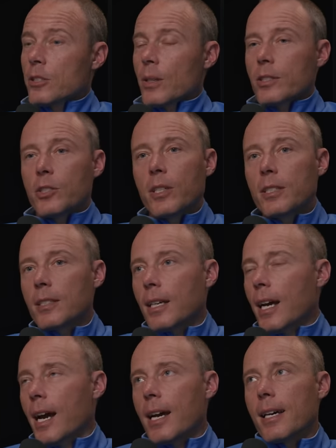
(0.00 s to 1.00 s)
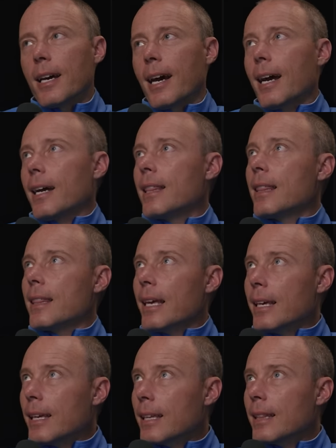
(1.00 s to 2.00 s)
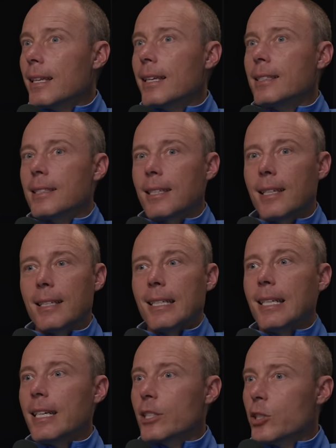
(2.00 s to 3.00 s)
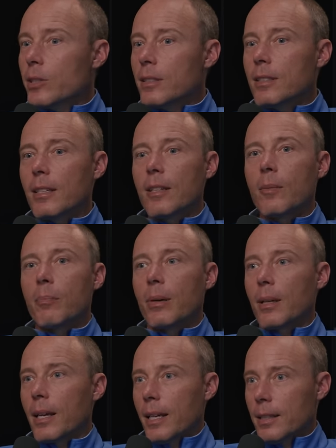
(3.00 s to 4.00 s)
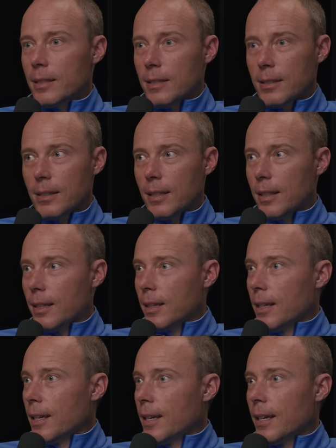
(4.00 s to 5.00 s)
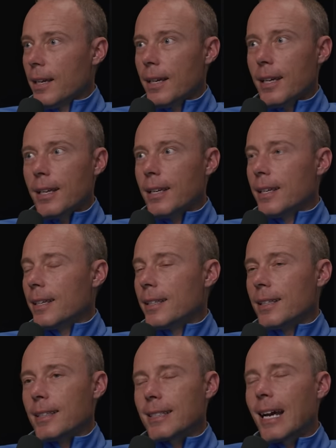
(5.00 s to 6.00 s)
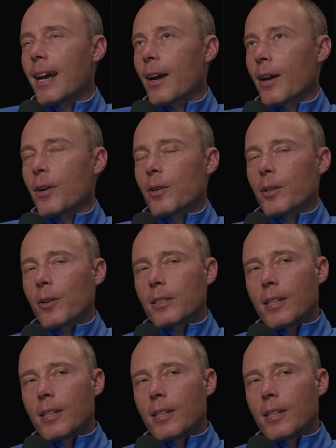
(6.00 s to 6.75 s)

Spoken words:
So I think this addiction to the place is, I heard